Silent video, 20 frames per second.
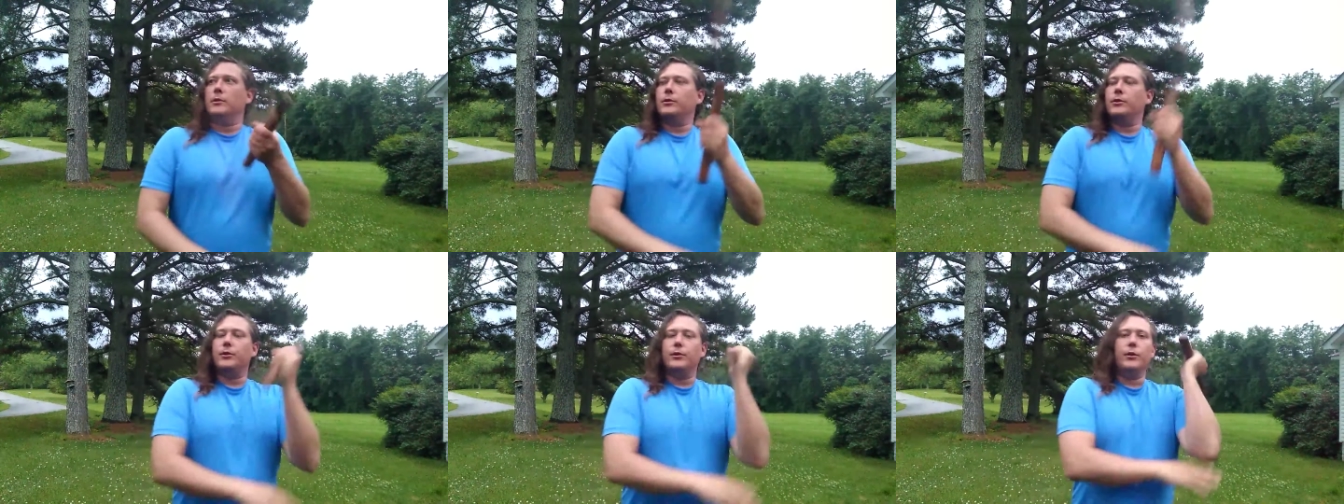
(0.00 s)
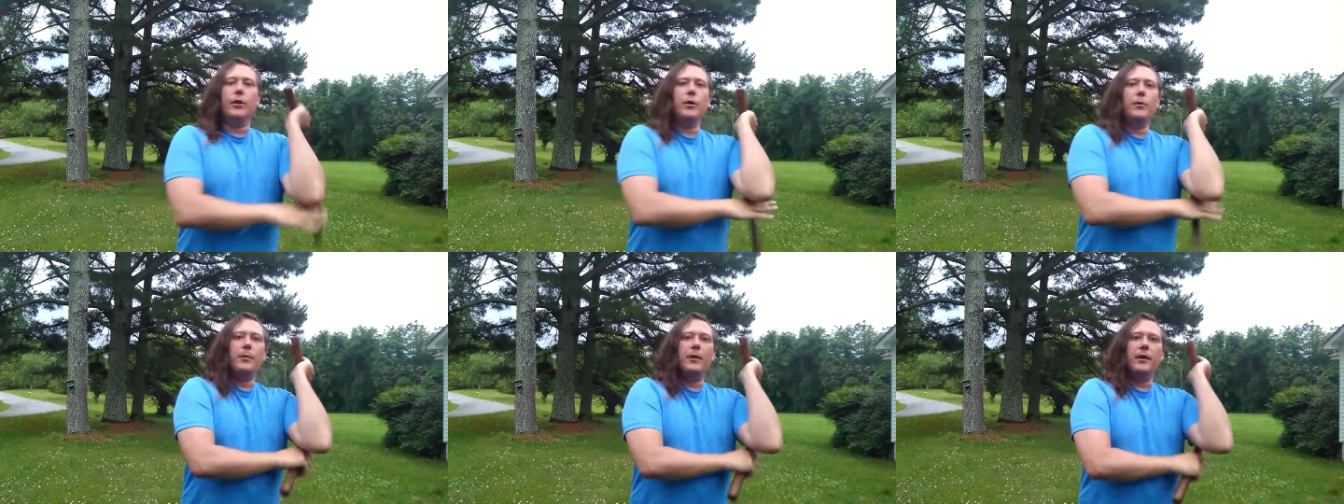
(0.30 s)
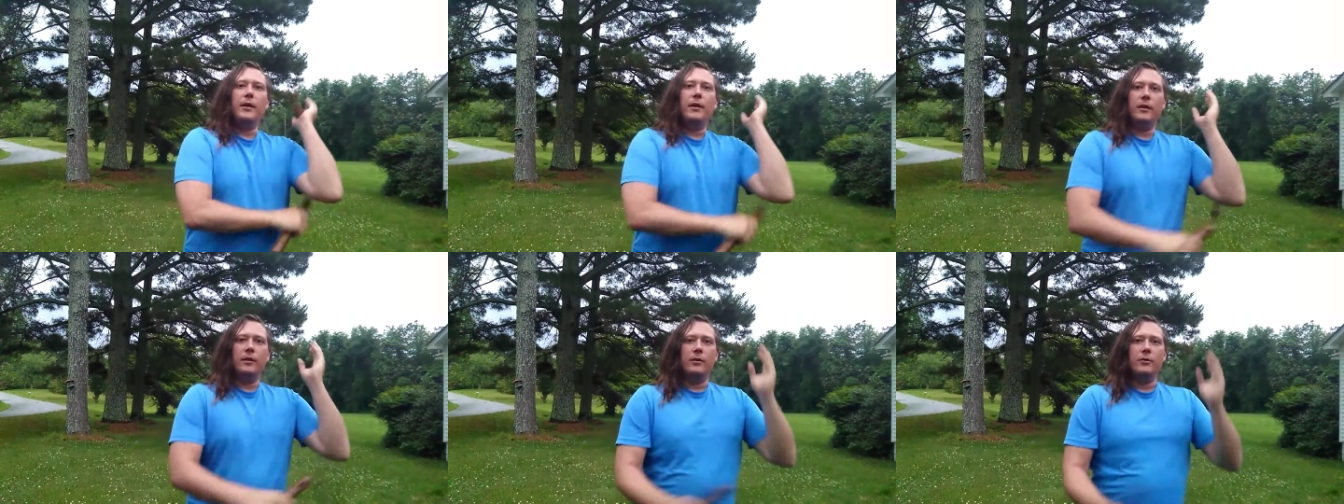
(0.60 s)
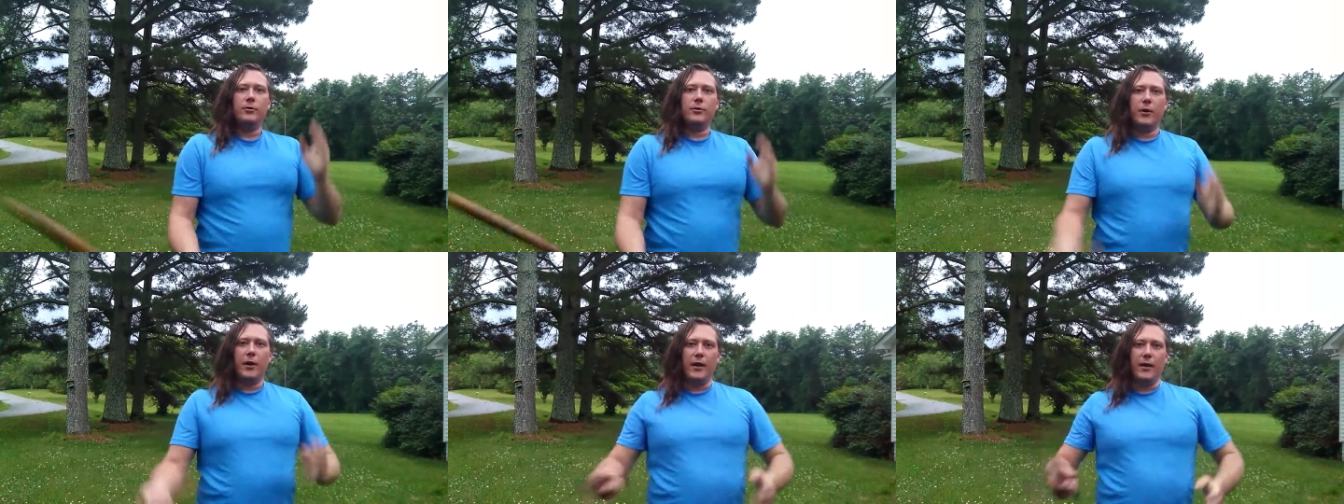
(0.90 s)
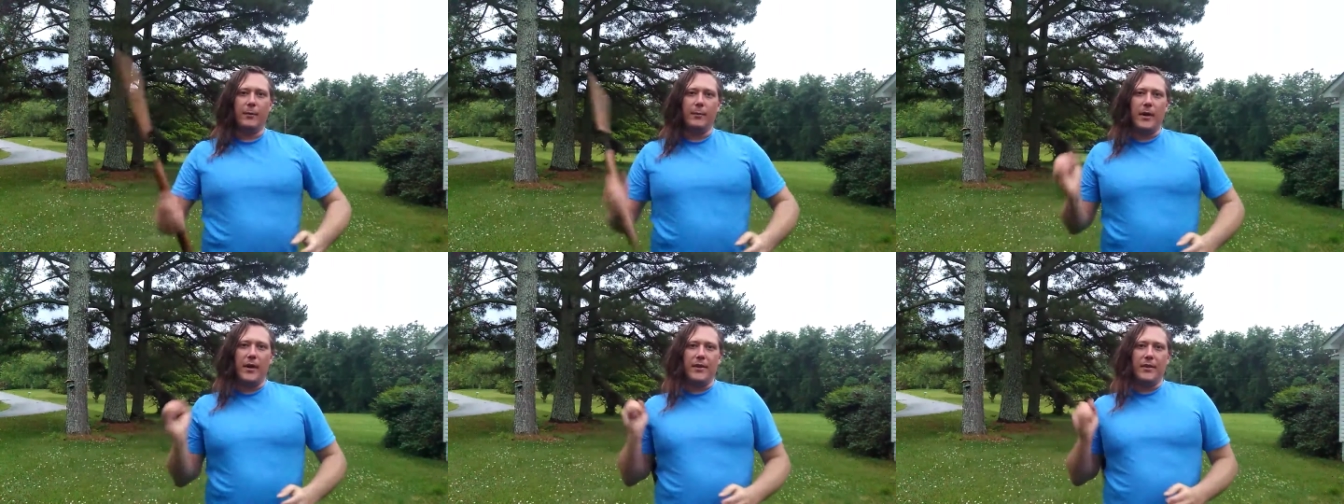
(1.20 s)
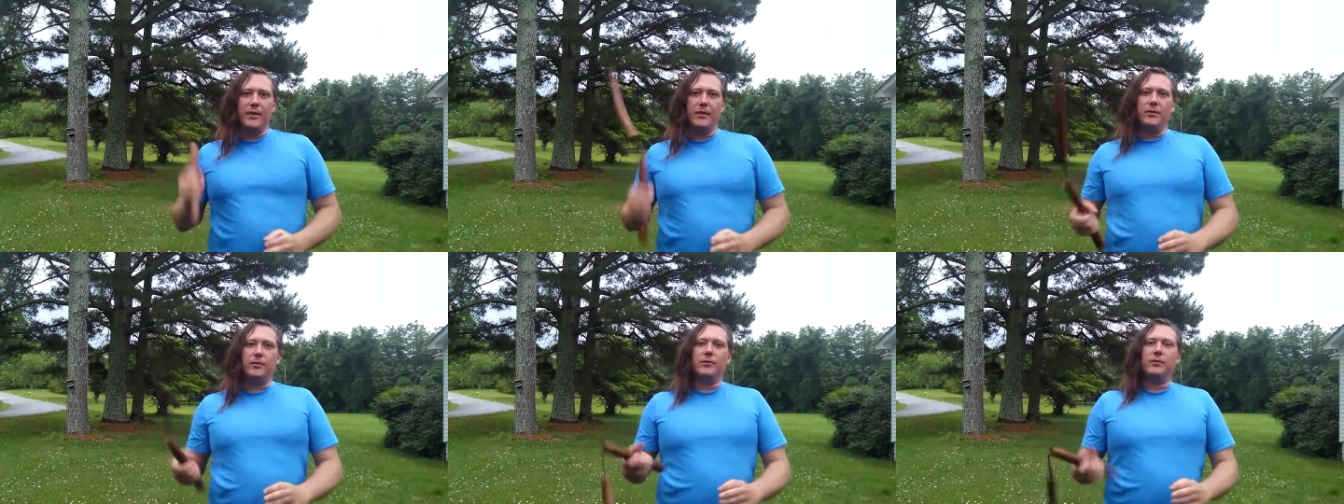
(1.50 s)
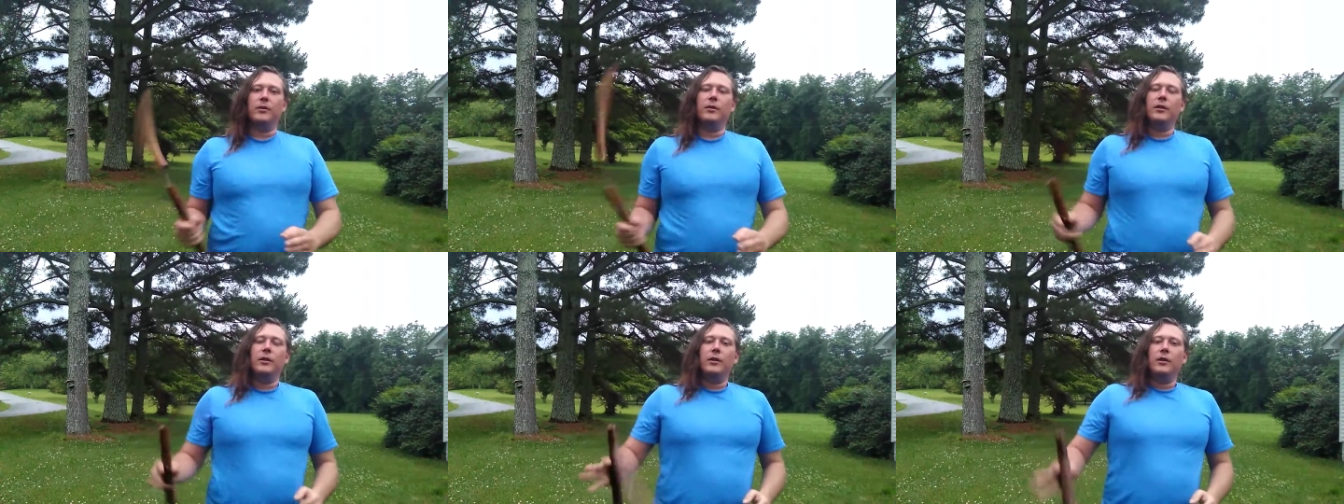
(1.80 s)
Shinobi training
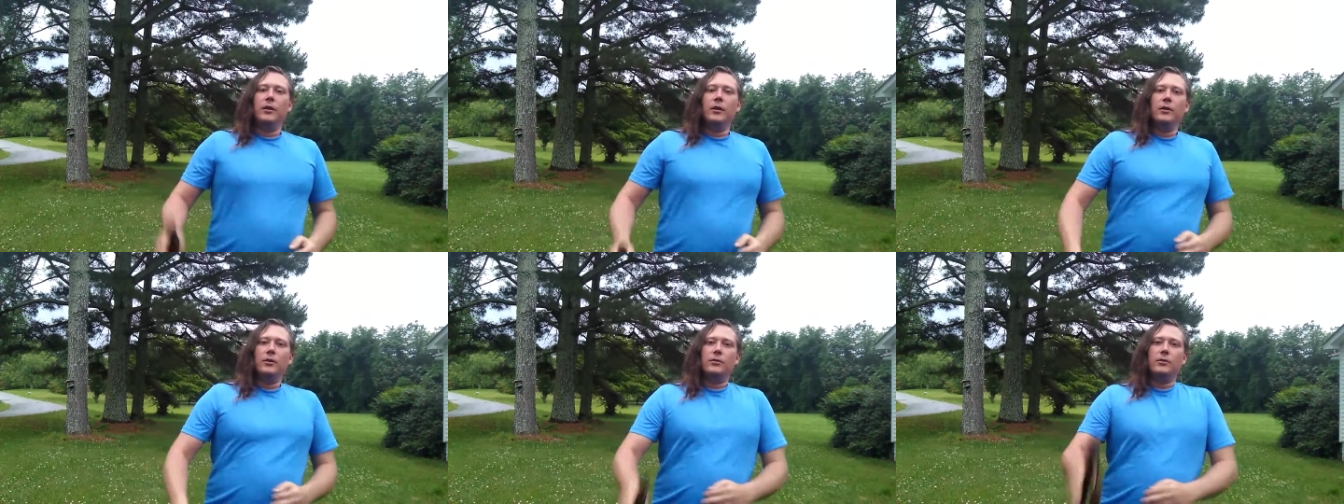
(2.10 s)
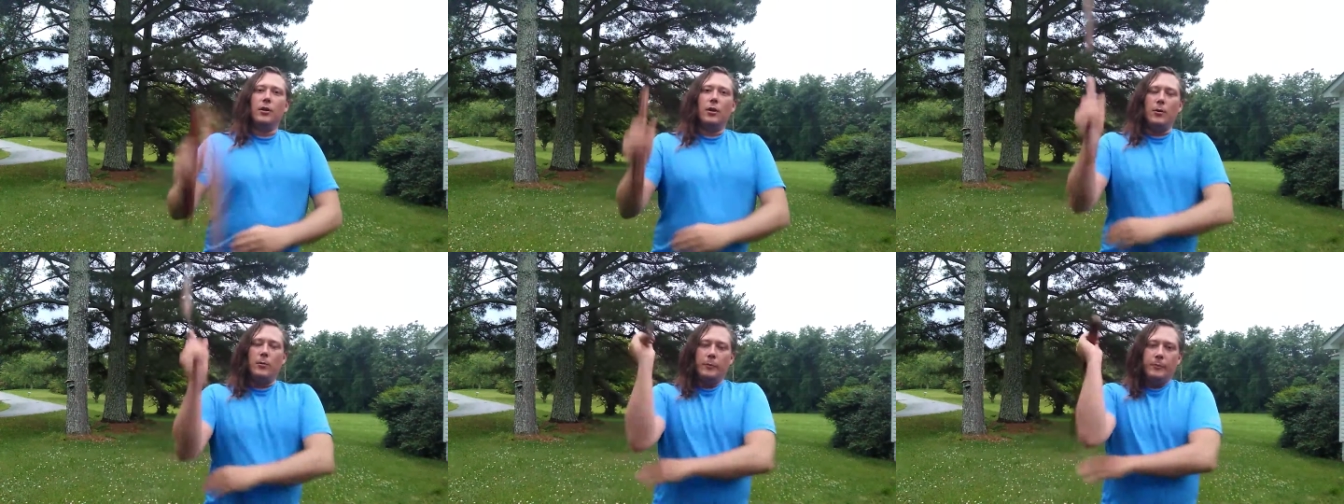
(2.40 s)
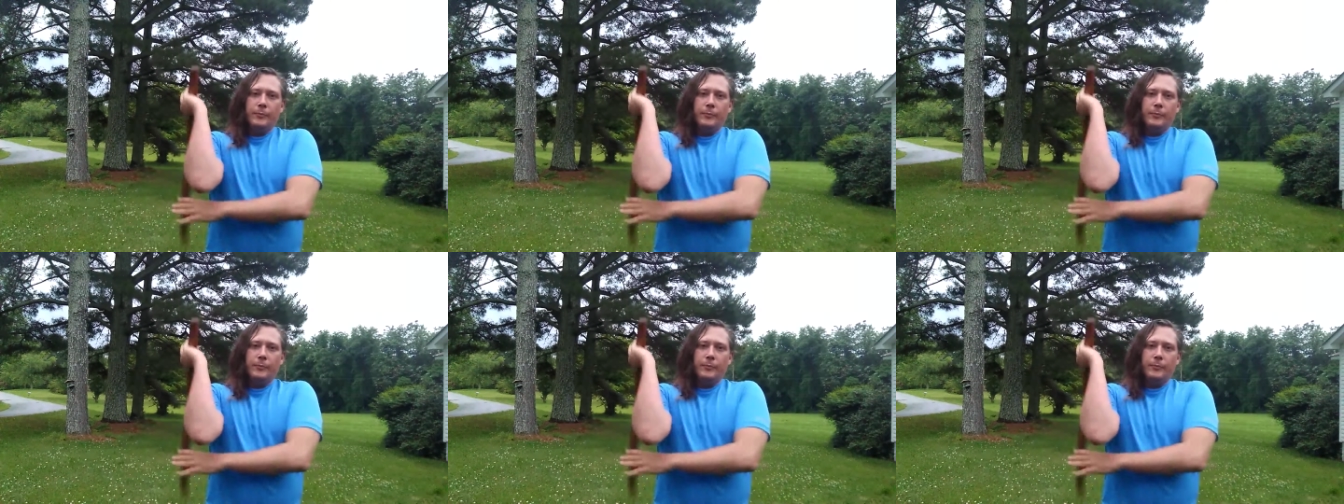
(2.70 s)
methods. So,